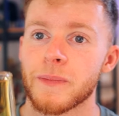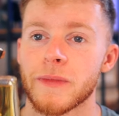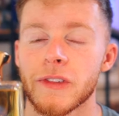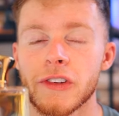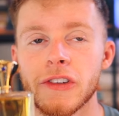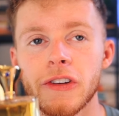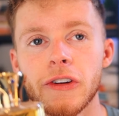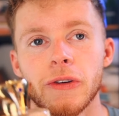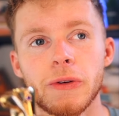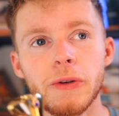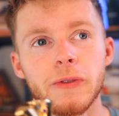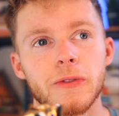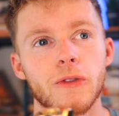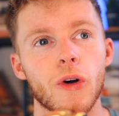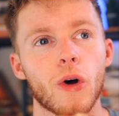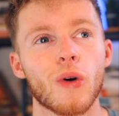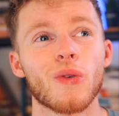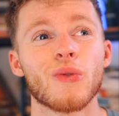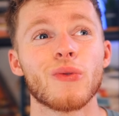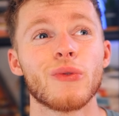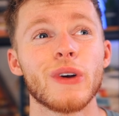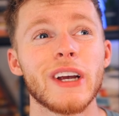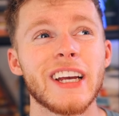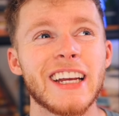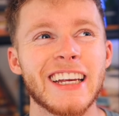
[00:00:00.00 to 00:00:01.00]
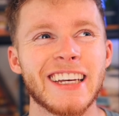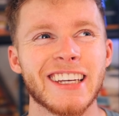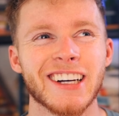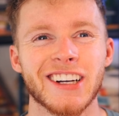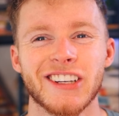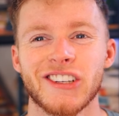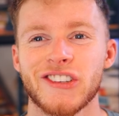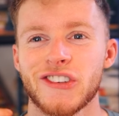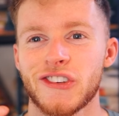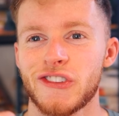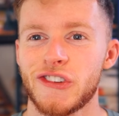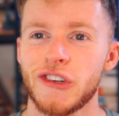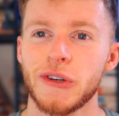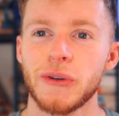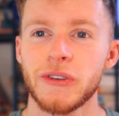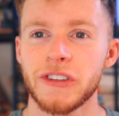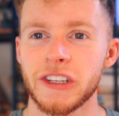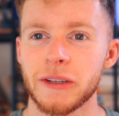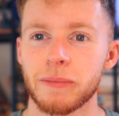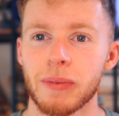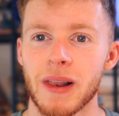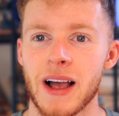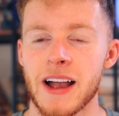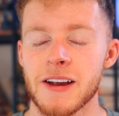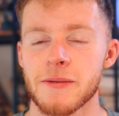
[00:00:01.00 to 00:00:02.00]
So you've got a really nice,
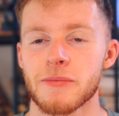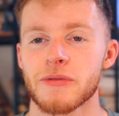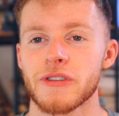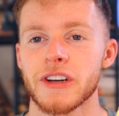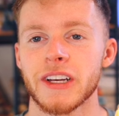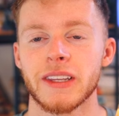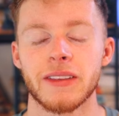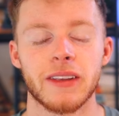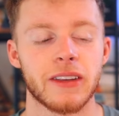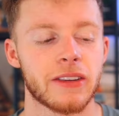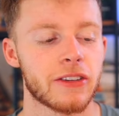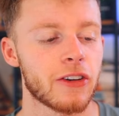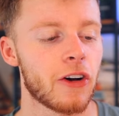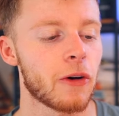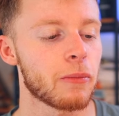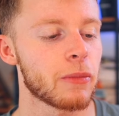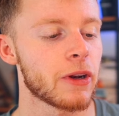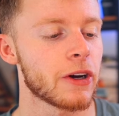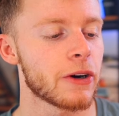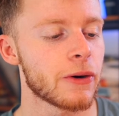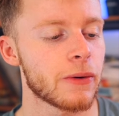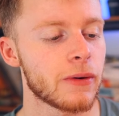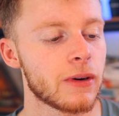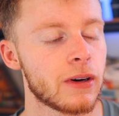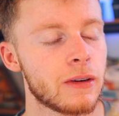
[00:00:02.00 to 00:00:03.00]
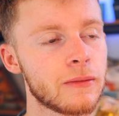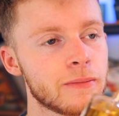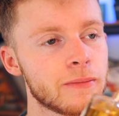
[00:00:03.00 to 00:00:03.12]
juicy blackberry in the top note